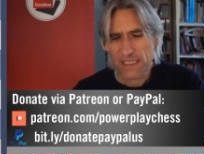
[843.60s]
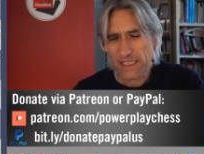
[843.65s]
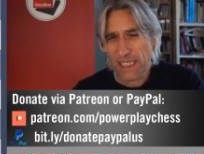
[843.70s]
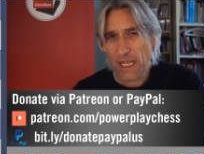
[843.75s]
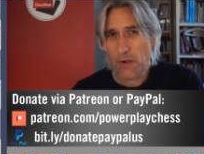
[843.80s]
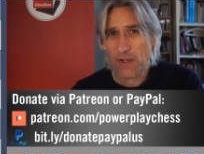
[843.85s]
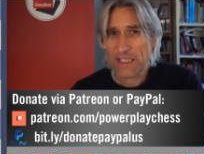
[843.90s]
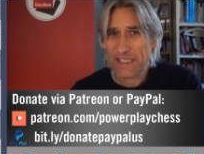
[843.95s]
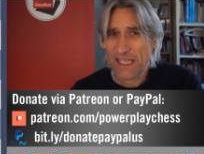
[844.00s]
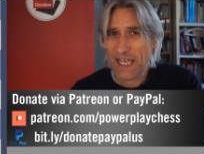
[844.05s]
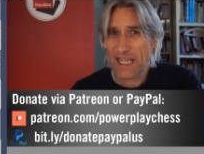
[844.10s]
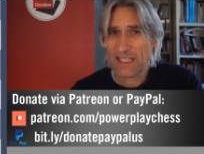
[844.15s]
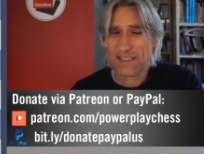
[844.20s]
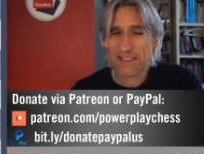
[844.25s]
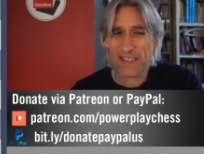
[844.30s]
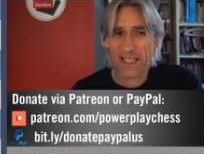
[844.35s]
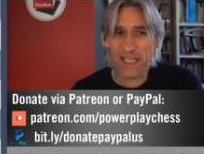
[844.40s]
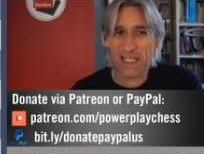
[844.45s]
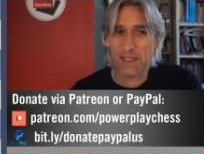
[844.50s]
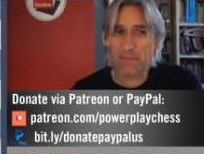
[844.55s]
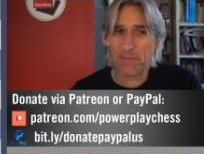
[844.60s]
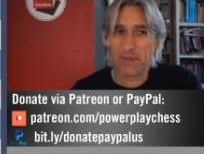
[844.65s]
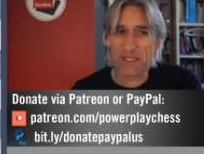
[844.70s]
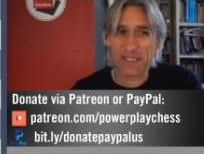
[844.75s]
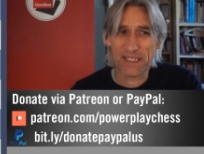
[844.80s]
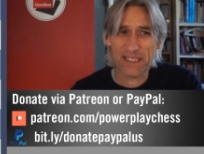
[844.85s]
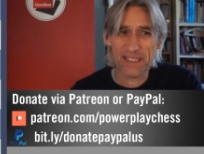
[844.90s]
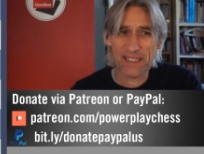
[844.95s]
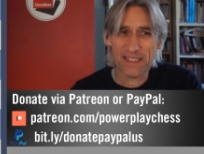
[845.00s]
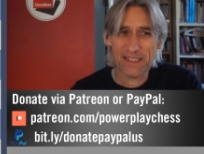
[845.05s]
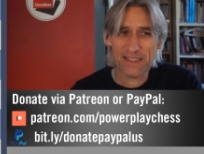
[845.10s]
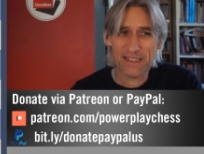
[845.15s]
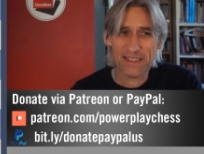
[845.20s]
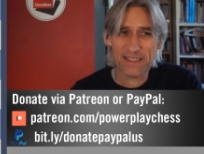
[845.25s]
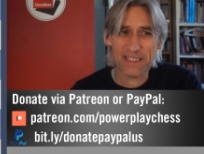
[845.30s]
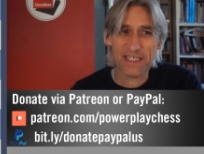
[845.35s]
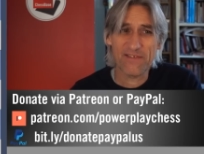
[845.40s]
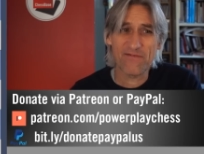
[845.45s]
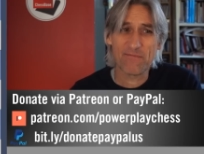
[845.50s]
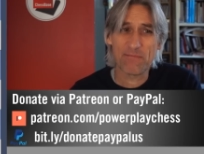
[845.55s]
Now I can take, but
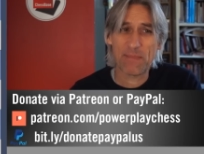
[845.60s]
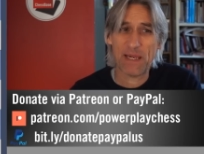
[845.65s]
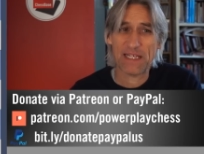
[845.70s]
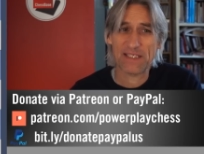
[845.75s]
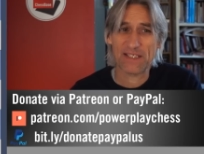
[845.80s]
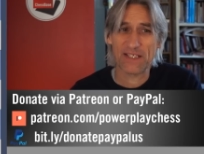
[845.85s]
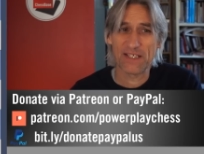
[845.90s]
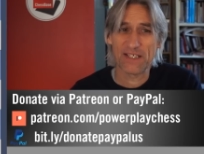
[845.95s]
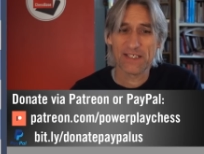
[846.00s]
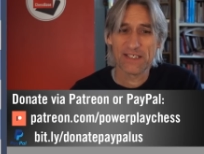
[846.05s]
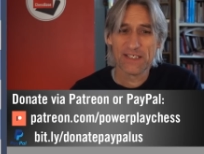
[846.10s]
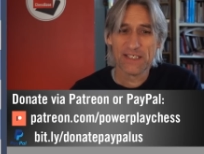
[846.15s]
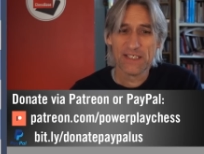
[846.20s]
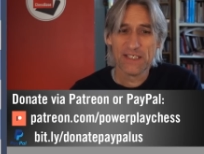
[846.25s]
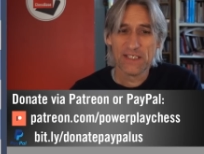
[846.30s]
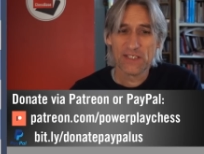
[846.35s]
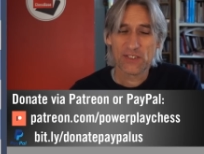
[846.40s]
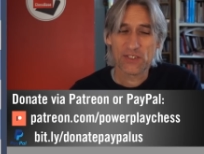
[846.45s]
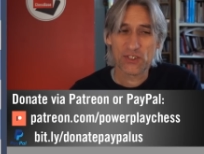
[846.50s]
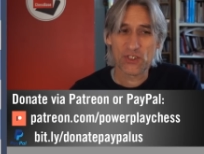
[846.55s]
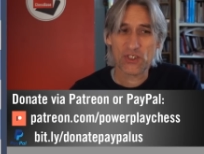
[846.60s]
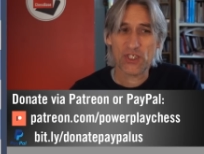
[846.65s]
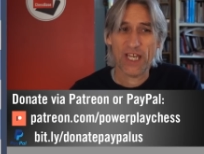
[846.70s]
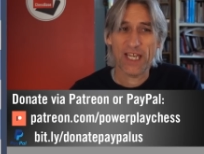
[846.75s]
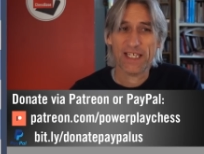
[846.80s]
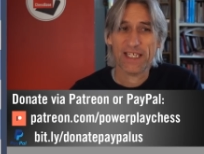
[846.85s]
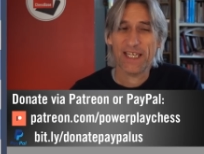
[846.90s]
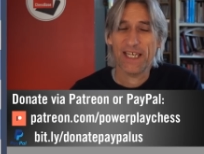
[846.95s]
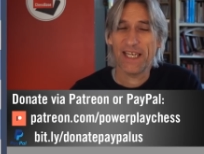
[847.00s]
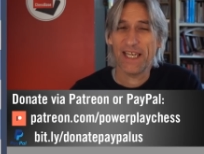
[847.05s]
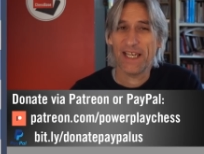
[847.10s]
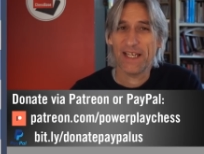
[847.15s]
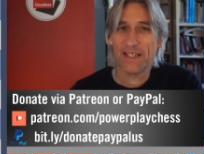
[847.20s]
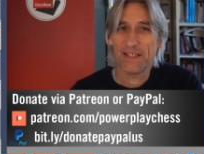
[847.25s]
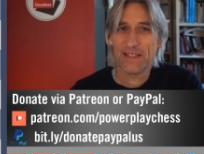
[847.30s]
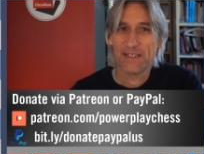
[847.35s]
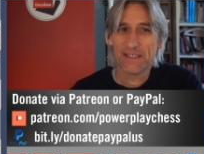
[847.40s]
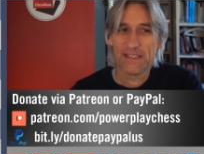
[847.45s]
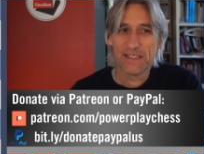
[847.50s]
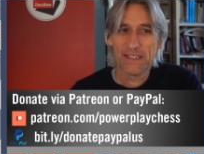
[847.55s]
it's even better to check here.
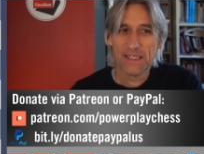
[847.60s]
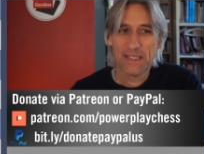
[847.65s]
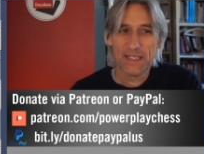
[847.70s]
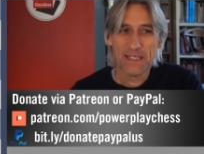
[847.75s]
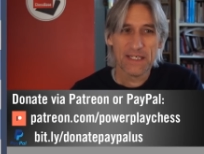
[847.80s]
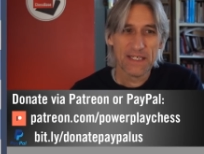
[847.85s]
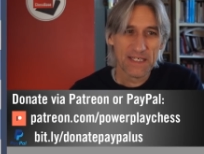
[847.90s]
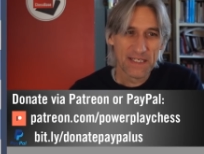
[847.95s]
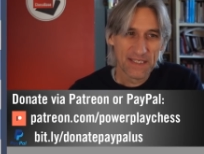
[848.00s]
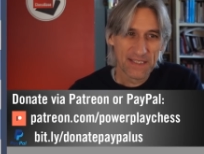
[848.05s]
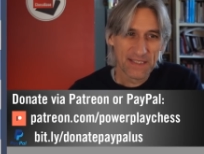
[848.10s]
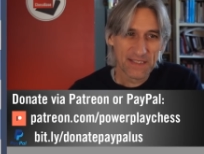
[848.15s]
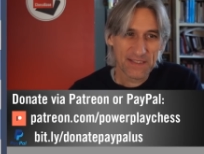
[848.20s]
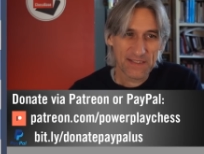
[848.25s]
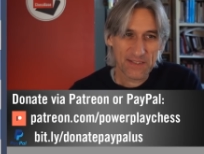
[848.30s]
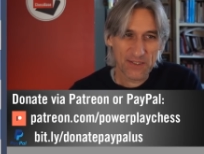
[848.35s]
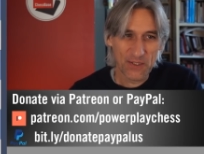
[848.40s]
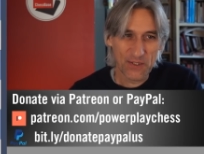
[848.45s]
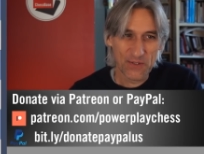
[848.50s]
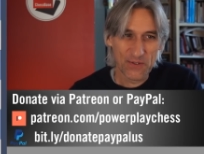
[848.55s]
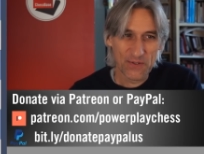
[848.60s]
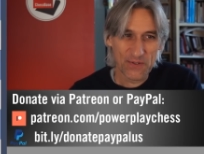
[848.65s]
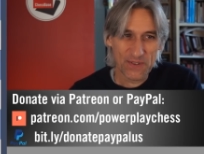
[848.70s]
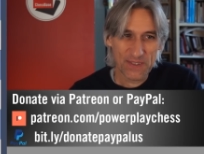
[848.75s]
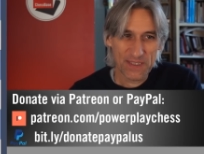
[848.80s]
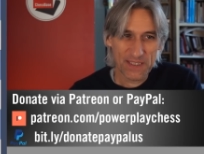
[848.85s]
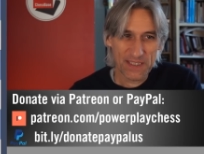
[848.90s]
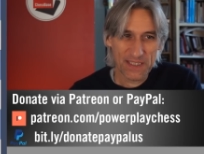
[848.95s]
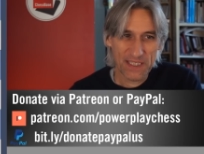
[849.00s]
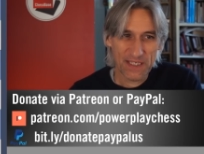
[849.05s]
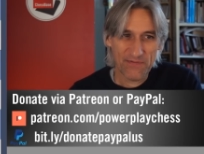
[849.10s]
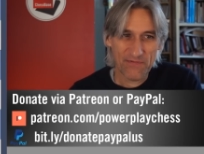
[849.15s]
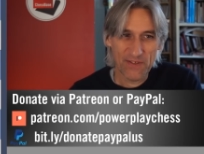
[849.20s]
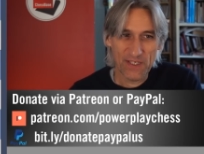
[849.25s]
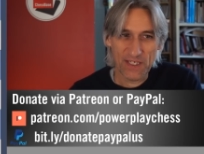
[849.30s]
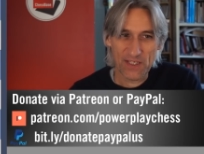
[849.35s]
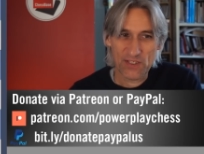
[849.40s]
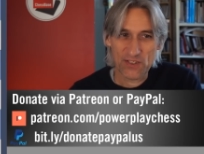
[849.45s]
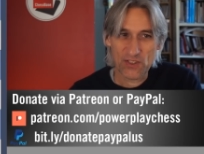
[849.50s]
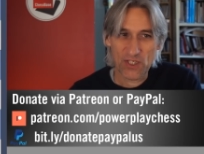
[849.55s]
So if he
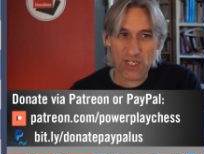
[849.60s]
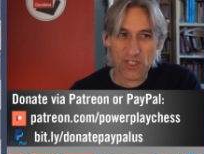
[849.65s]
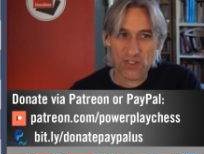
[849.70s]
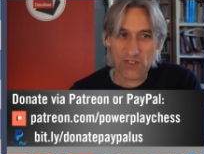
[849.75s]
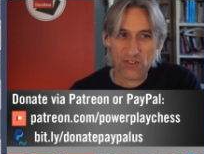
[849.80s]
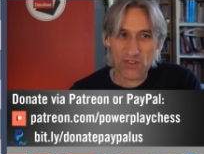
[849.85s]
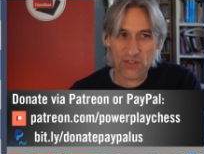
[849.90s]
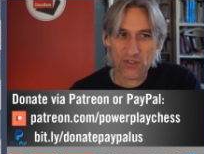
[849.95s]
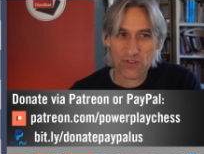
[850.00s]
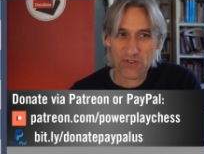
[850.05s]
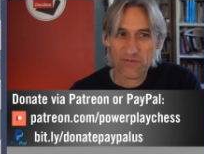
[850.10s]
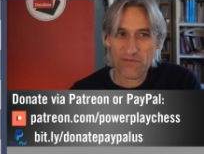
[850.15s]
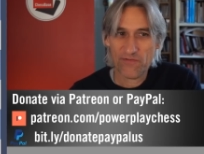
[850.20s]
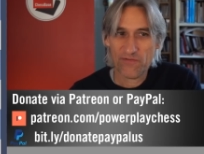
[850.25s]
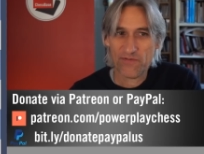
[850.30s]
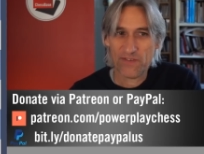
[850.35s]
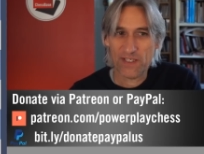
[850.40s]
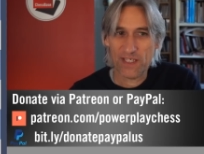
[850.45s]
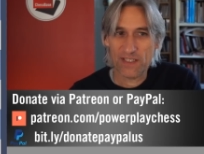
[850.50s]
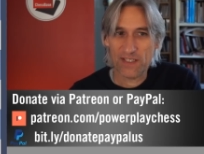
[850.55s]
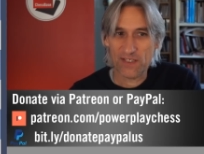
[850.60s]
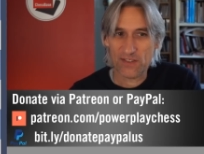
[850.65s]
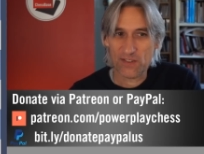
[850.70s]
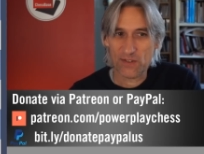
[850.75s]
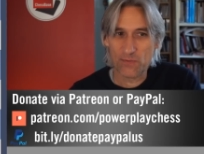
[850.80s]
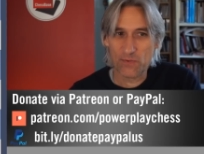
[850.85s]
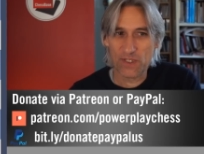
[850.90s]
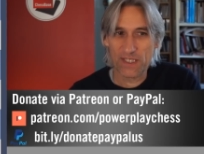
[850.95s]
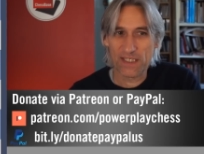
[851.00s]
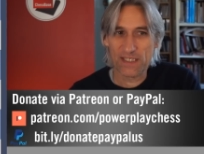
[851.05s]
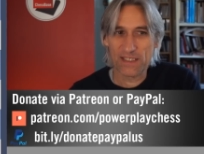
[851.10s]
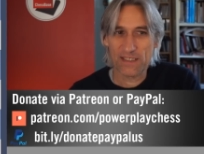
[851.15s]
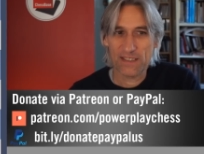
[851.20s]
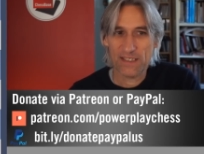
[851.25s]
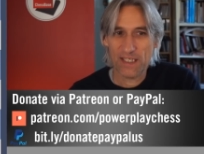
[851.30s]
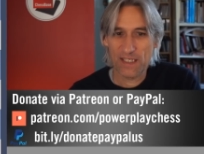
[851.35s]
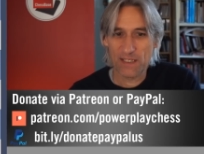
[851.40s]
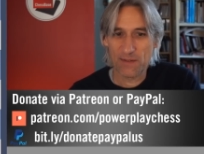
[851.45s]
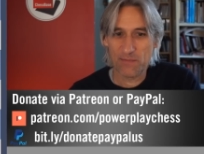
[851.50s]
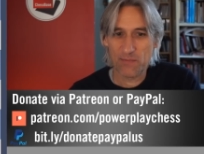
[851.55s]
exchanges off, then that's a winning
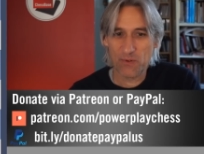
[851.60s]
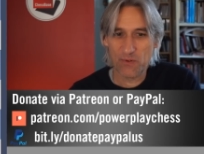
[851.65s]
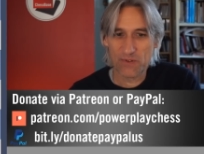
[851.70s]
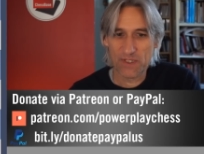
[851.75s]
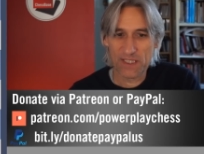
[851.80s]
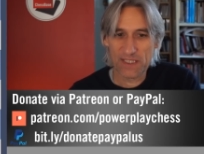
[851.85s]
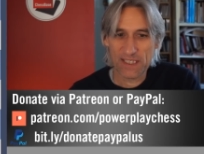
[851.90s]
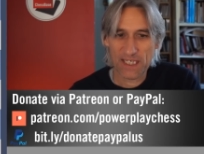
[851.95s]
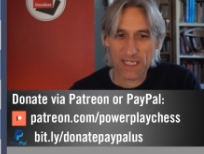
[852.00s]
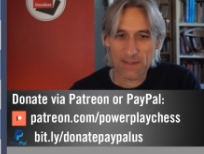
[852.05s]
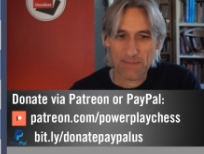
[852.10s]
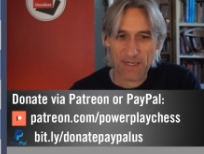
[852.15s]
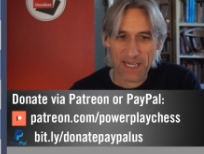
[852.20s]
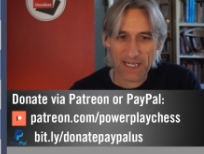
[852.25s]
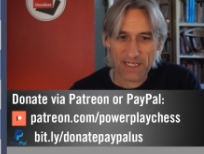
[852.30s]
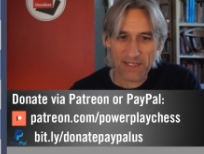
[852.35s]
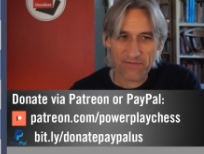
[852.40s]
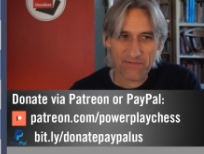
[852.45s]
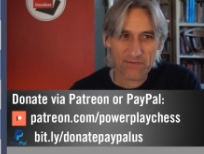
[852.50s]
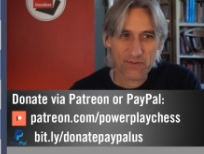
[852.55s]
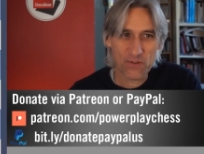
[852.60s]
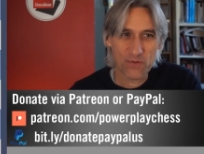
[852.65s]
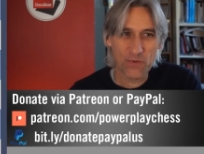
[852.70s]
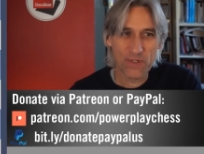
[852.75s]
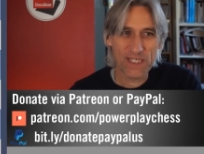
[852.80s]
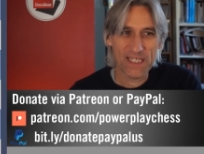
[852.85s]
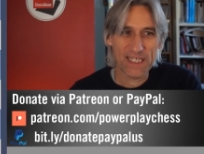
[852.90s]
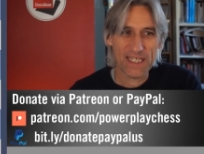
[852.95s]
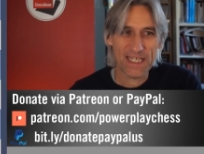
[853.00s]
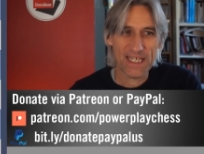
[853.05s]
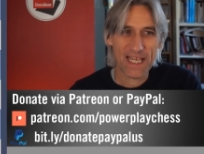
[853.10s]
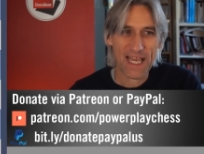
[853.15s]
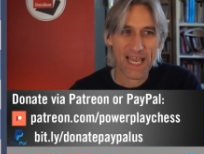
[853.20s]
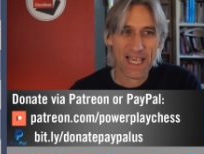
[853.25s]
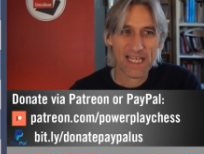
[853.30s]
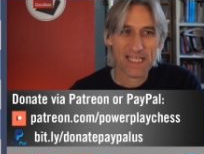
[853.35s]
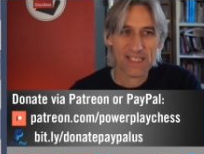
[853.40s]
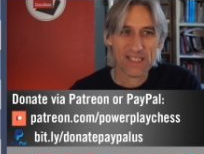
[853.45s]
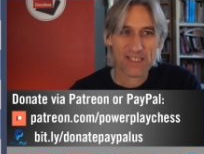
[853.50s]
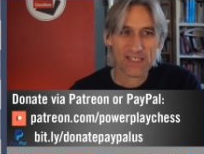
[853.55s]
king and pawn endgame. And if queen
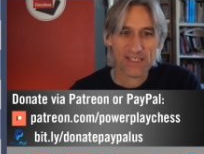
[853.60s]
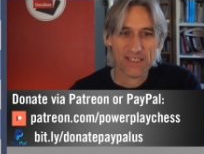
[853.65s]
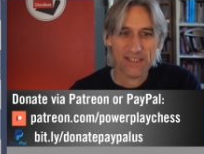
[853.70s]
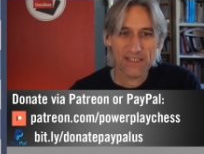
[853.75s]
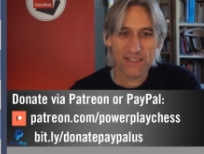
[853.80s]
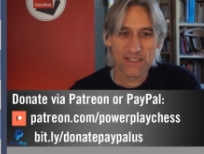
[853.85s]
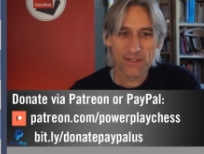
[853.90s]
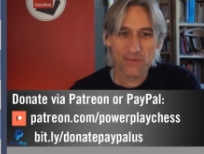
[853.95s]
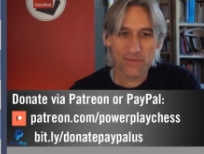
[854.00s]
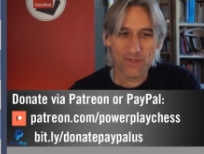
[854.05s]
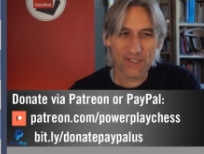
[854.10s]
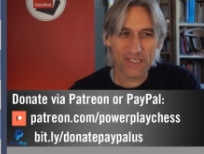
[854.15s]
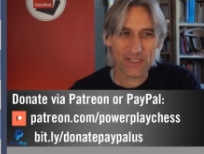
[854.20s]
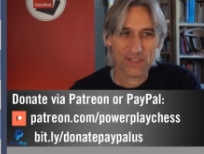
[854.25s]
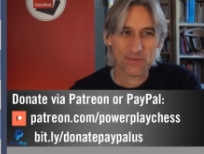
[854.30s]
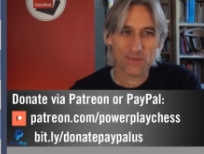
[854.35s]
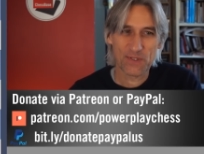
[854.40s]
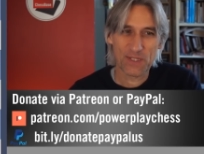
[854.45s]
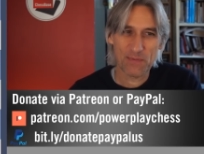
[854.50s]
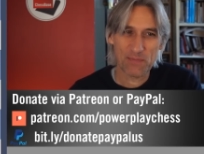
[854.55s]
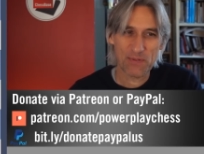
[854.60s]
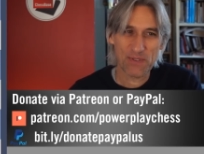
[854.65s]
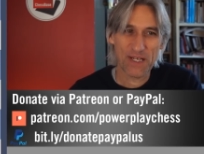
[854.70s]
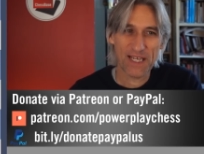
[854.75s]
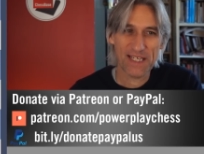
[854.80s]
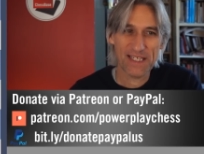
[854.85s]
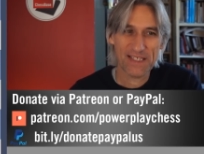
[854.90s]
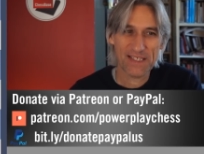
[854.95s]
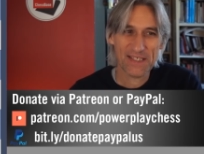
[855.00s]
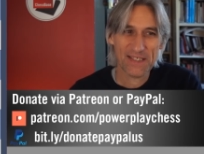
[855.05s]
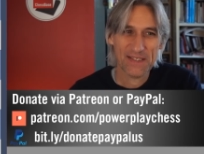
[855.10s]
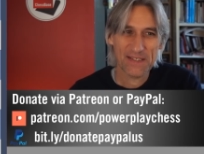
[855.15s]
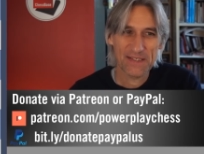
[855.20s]
e8, well, that's what he played.